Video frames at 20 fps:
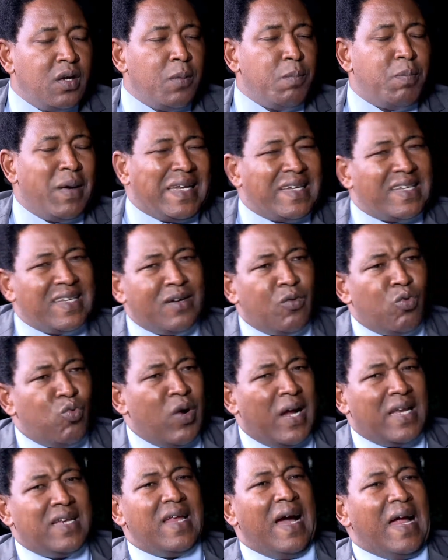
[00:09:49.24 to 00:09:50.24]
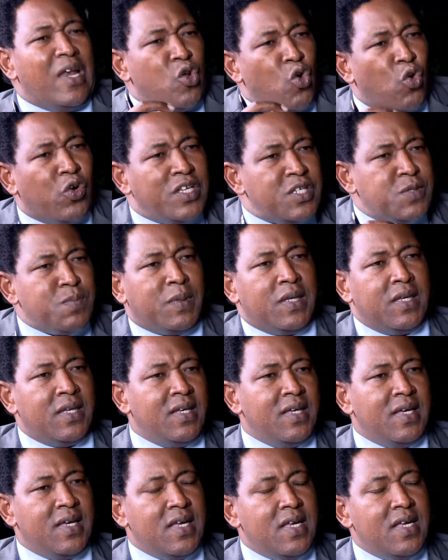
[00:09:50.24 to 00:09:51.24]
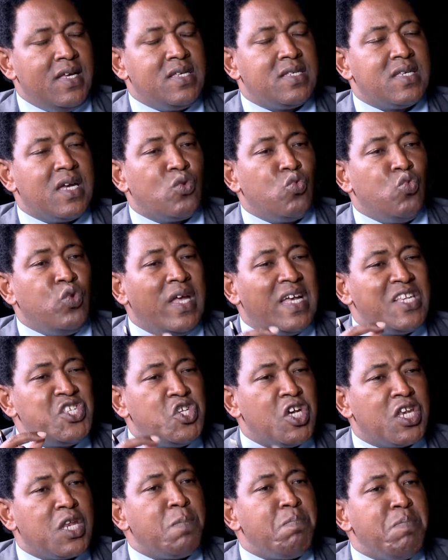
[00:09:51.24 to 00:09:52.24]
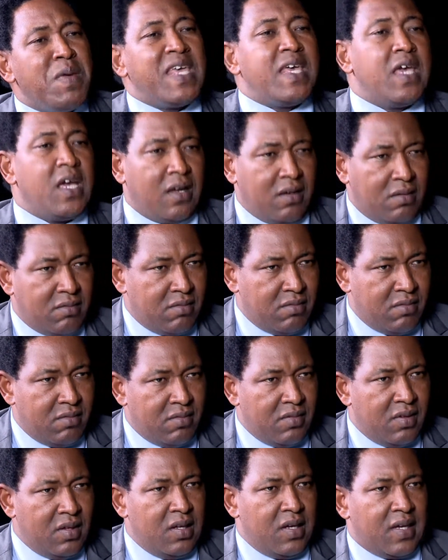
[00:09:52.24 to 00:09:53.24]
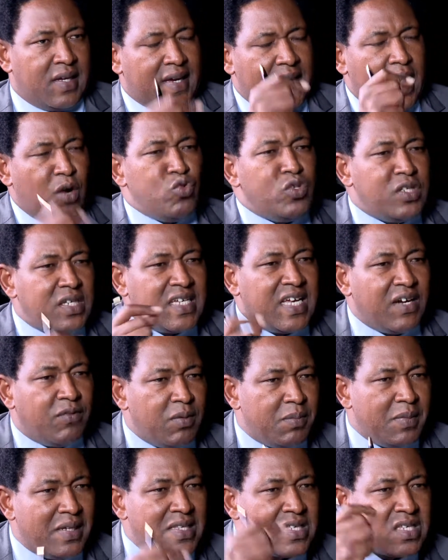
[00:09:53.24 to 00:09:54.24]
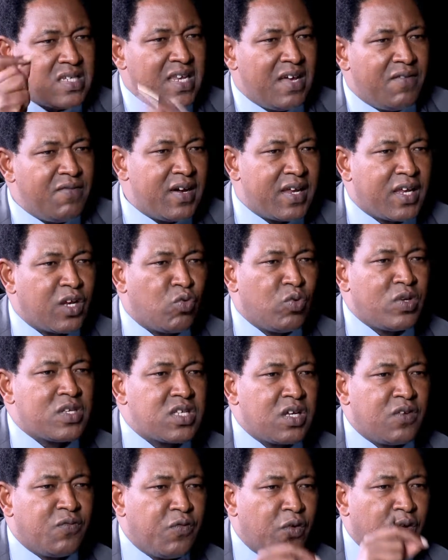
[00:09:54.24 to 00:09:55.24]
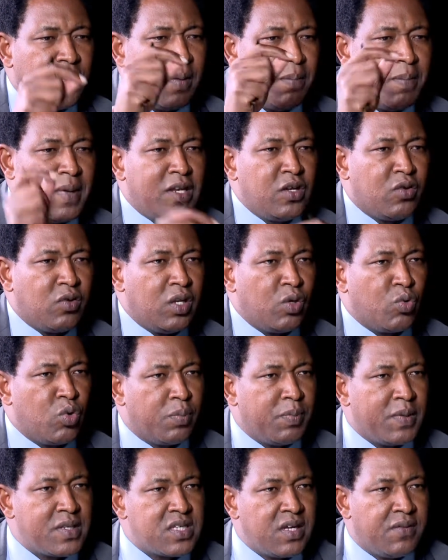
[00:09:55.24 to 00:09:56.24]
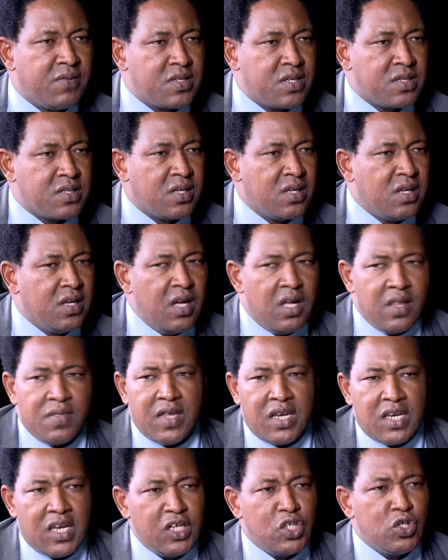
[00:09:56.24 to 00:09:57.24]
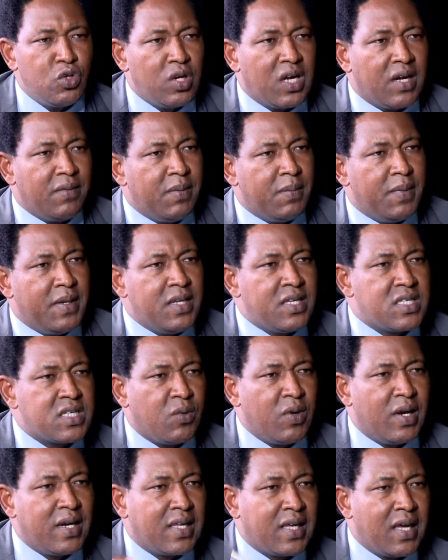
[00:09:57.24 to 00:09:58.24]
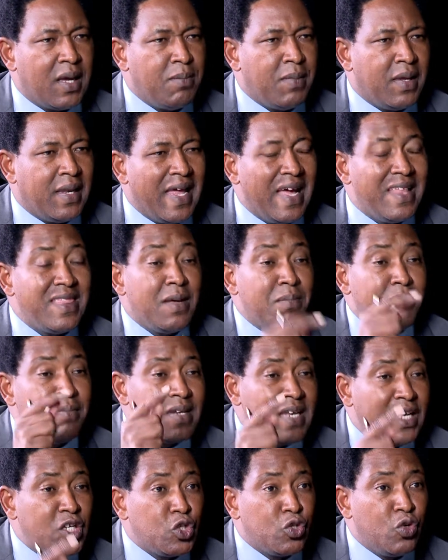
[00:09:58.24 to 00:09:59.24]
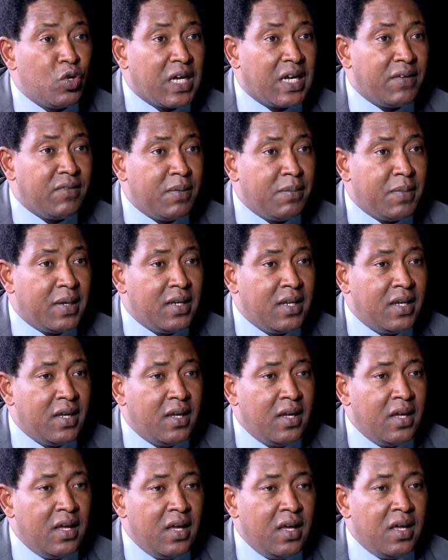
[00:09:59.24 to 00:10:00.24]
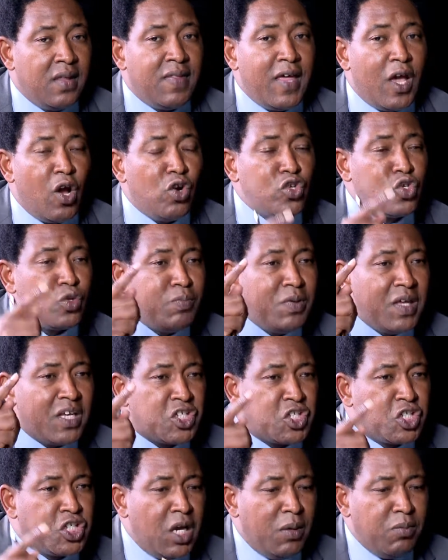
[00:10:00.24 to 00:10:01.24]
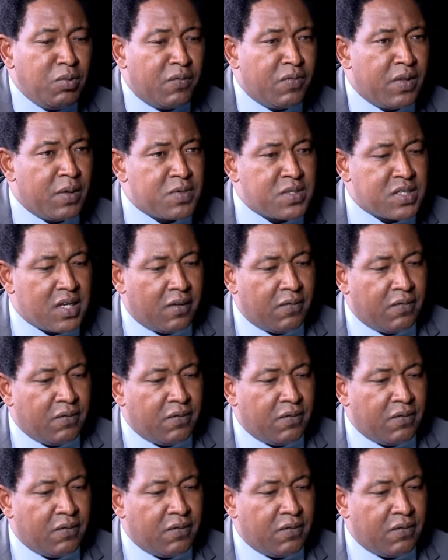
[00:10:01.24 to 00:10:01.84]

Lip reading: But what annoys me is that we are cherry picking. County governments never requested for the medical equipment services. The national government is the one came in. And the national government they ought to be ashamed of themselves.